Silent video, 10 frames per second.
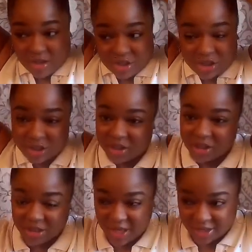it
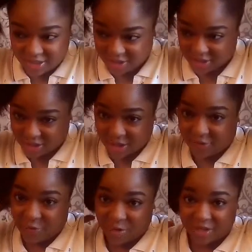should just kind of sit
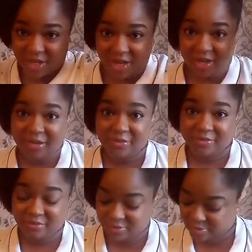there for a second.
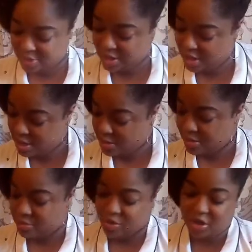
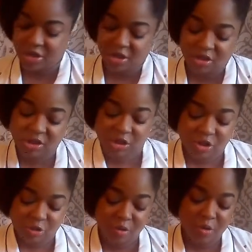And then I'm going to get a
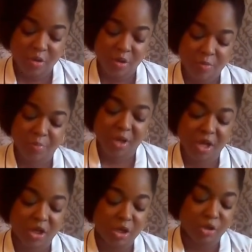little
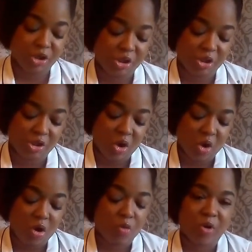pink lotion
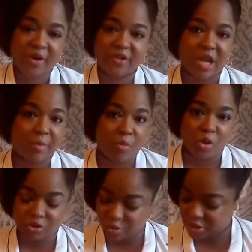or whatever type of
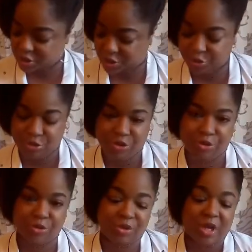moisturizer you
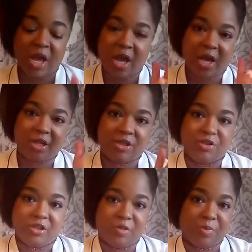use. I like
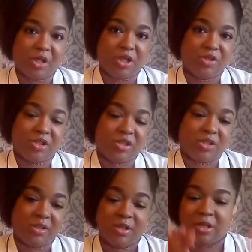to use a little pink
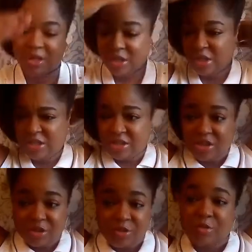lotion
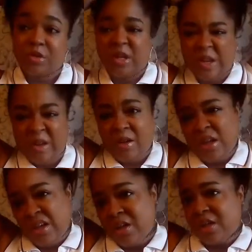to
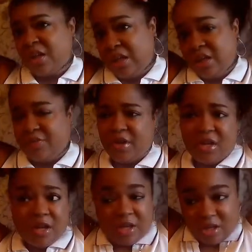give
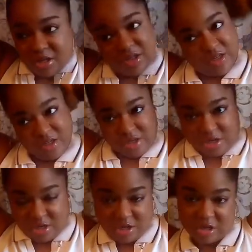it
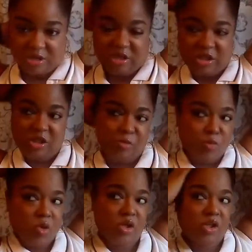a
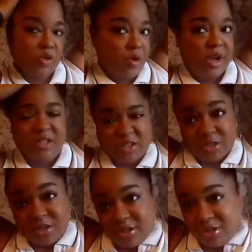little
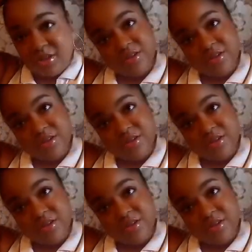moisturizer